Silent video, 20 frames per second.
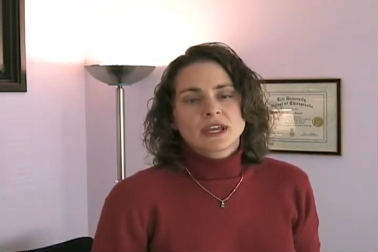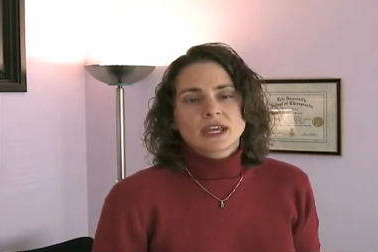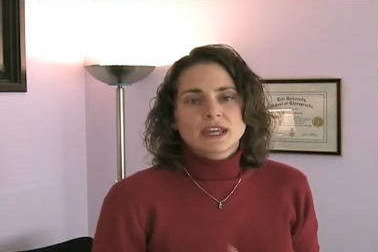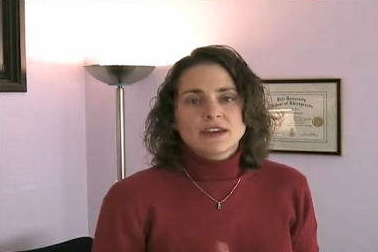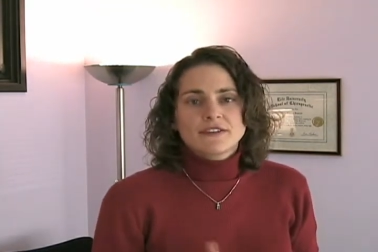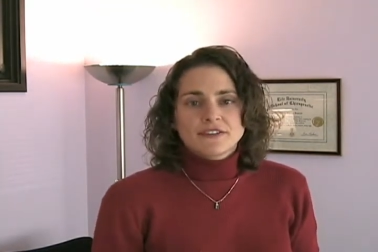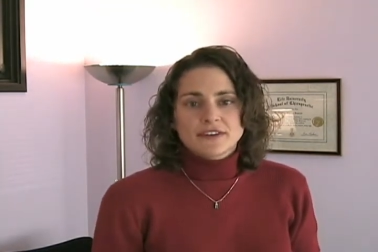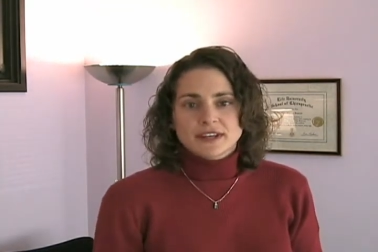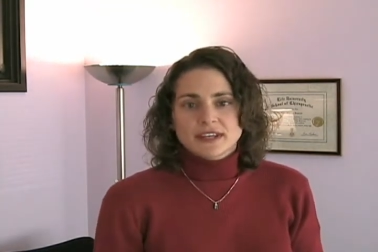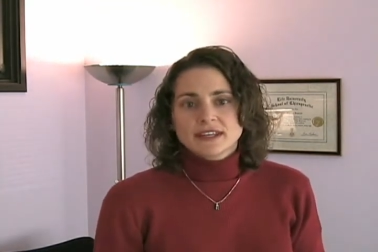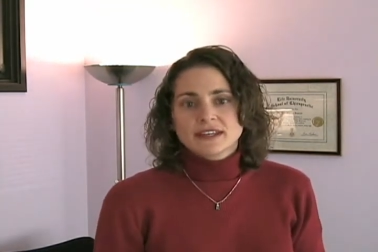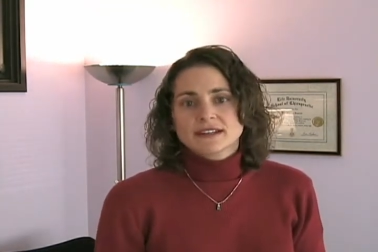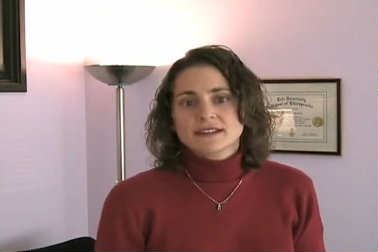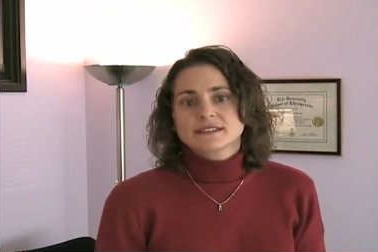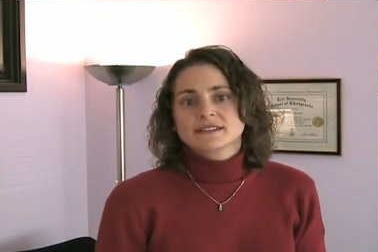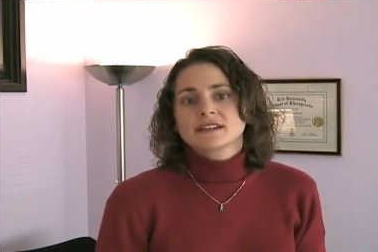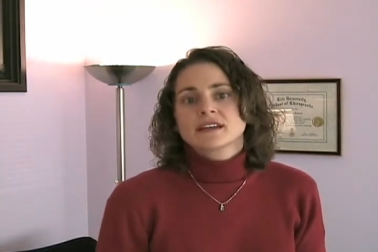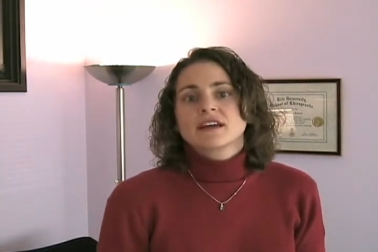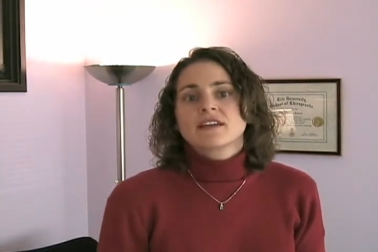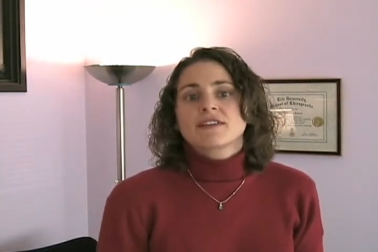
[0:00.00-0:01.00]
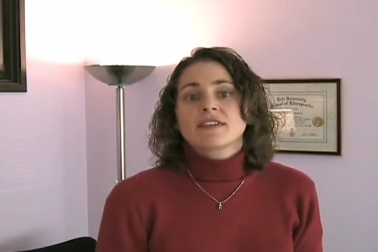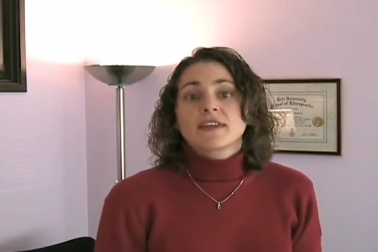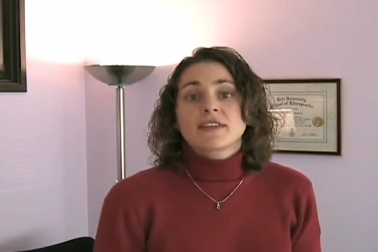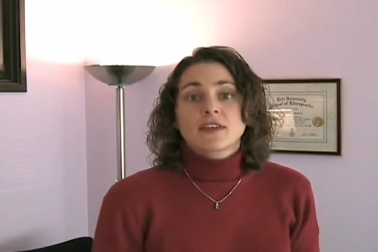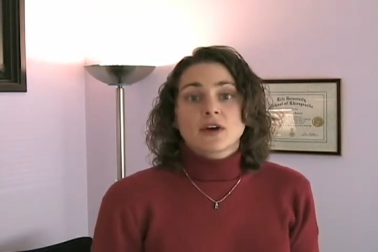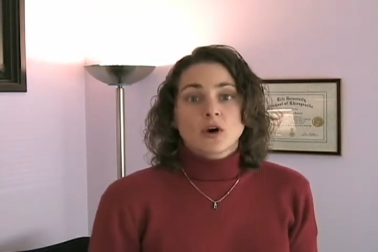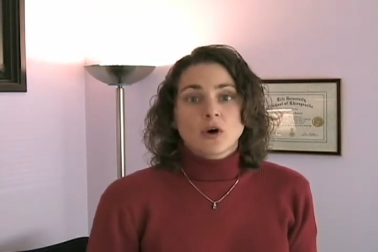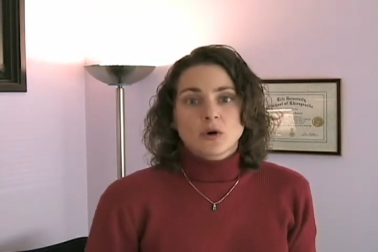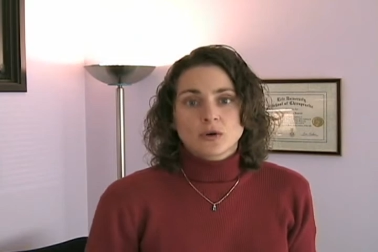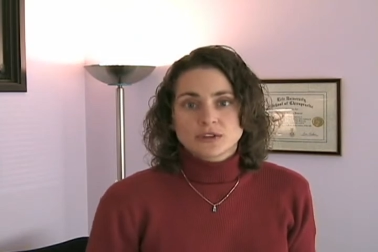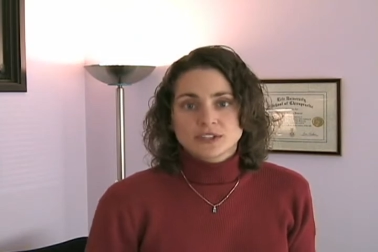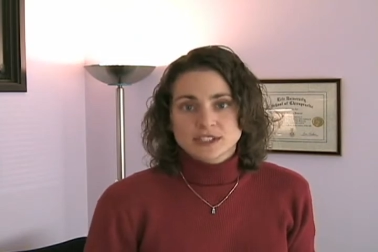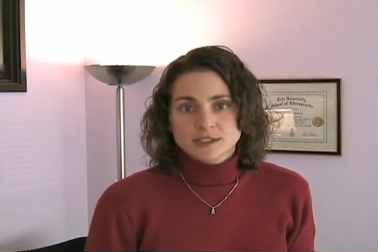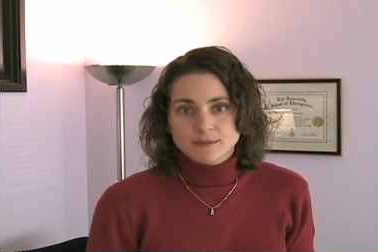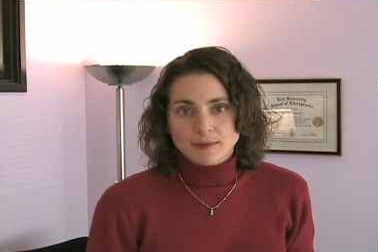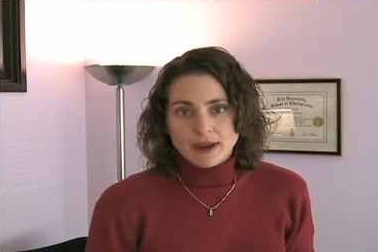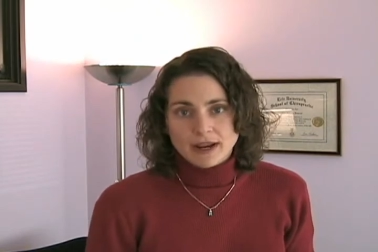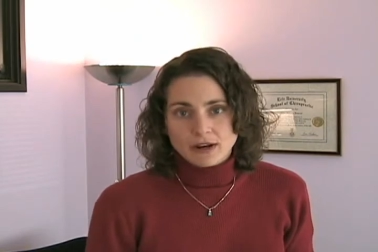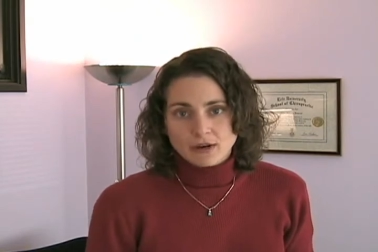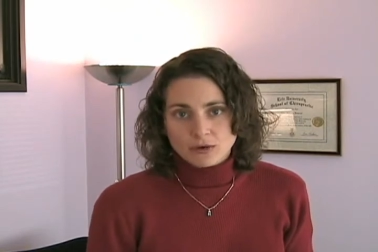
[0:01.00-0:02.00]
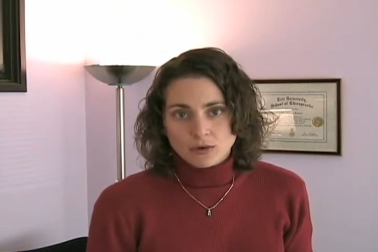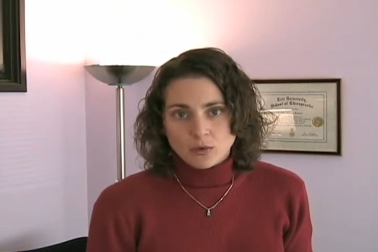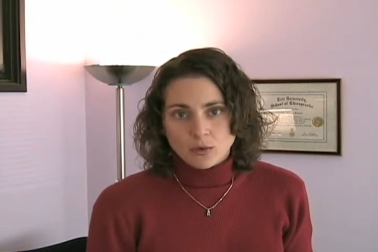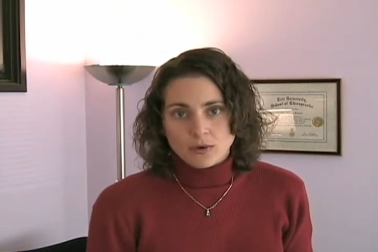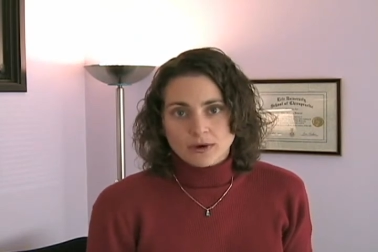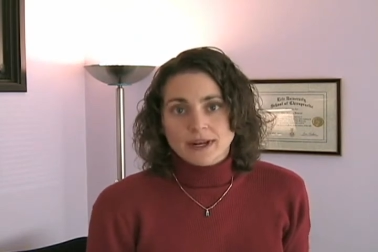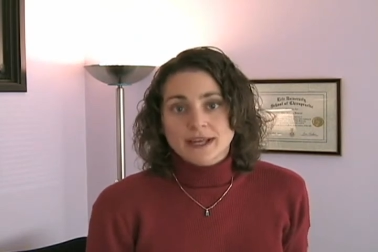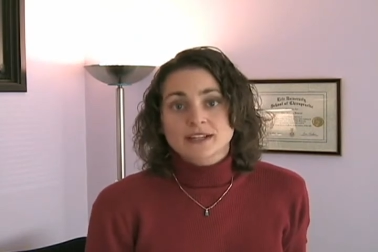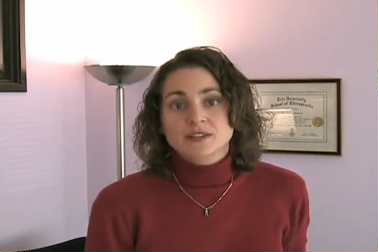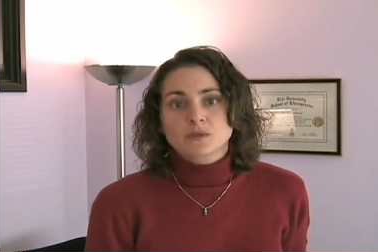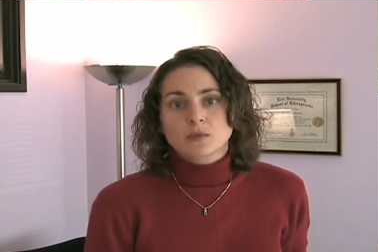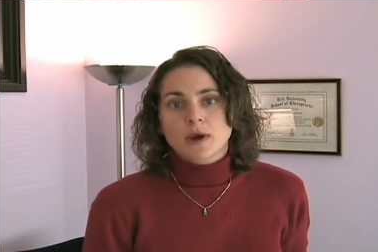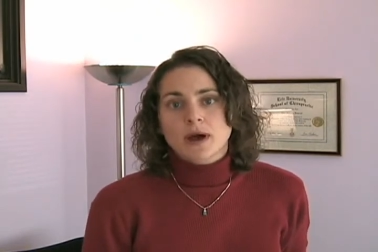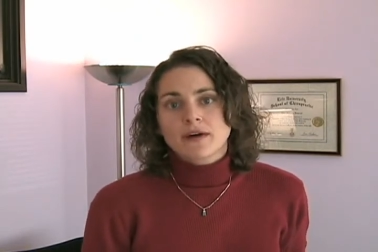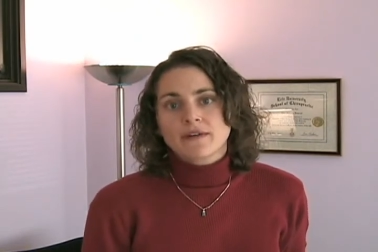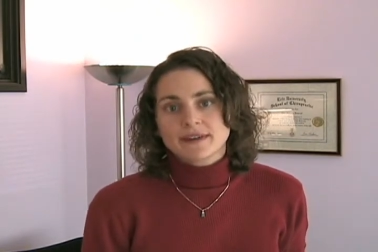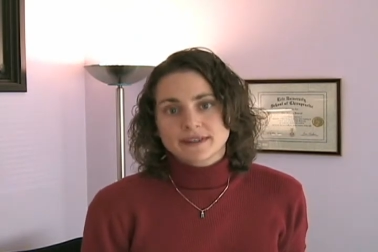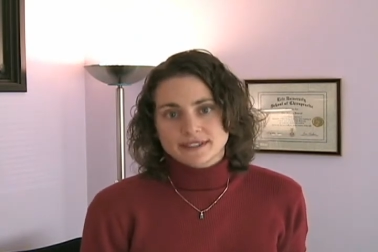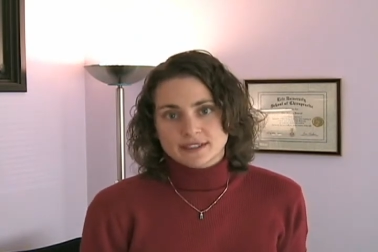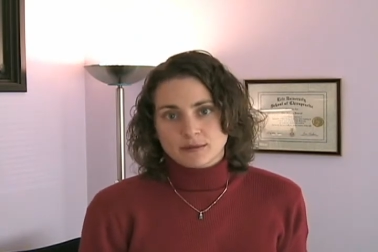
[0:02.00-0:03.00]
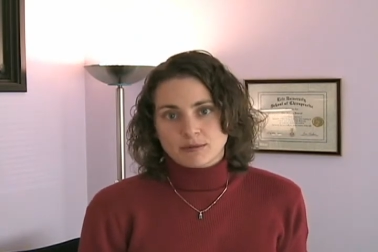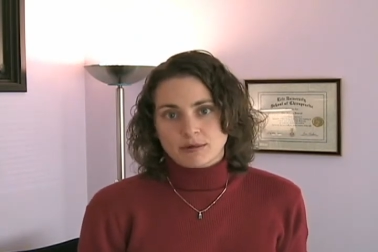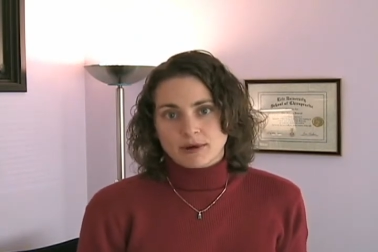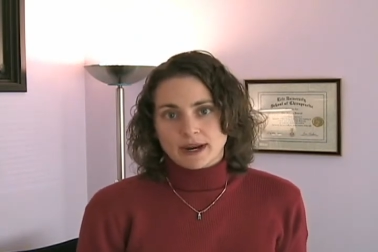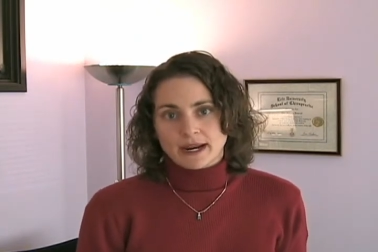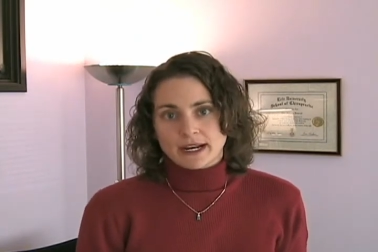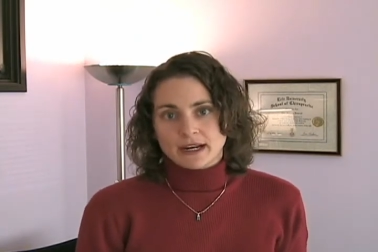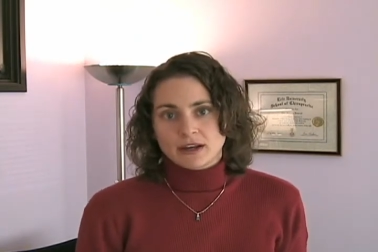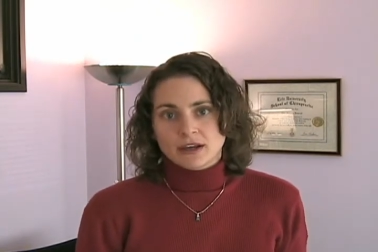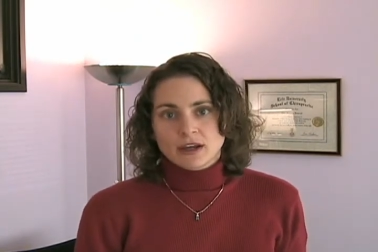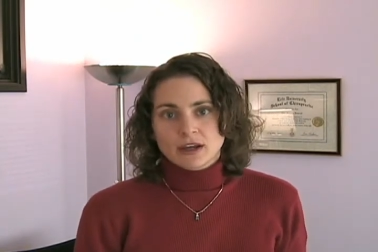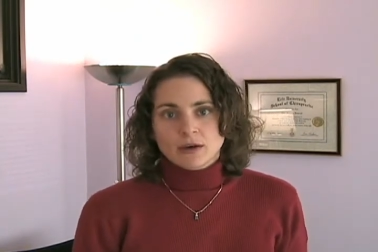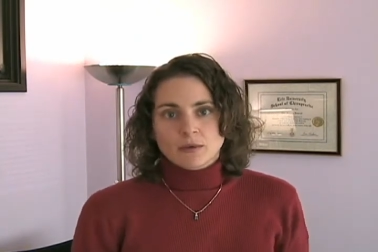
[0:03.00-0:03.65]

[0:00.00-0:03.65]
If it is, then the whole spinal cord, as well as the brain,